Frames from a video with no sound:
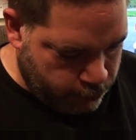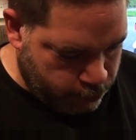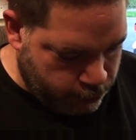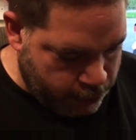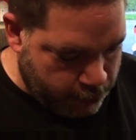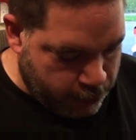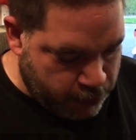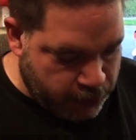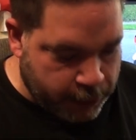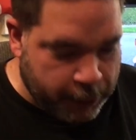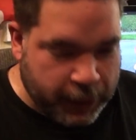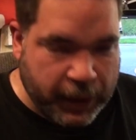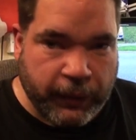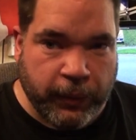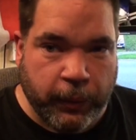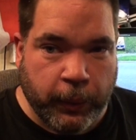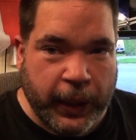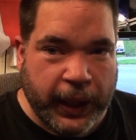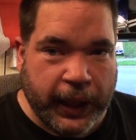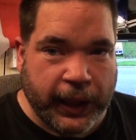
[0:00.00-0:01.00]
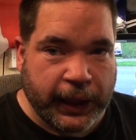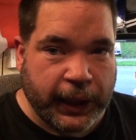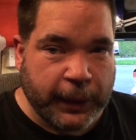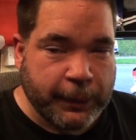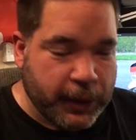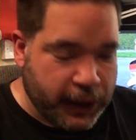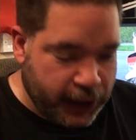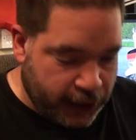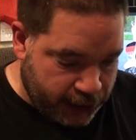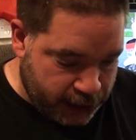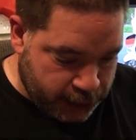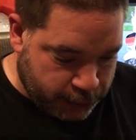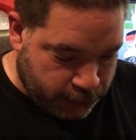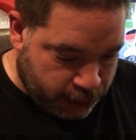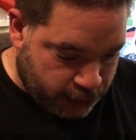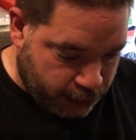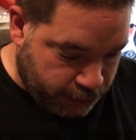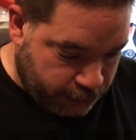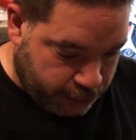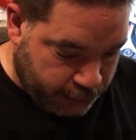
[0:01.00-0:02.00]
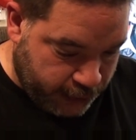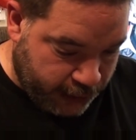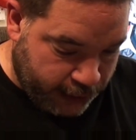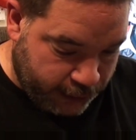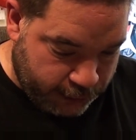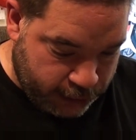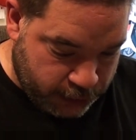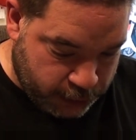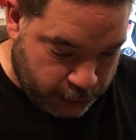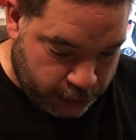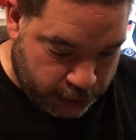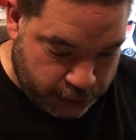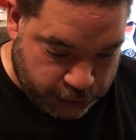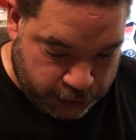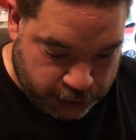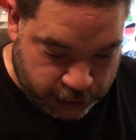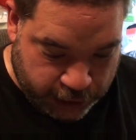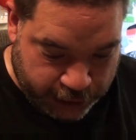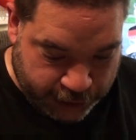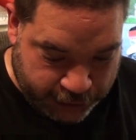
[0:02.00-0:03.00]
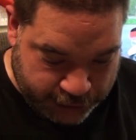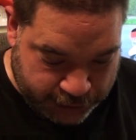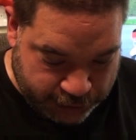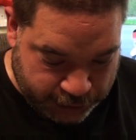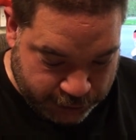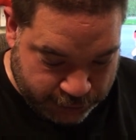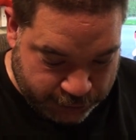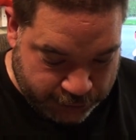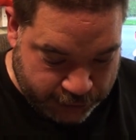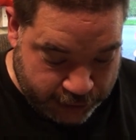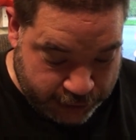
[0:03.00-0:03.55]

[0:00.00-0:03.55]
maybe with a bit of wiggling my ears will go flat. That's what I was trying to do.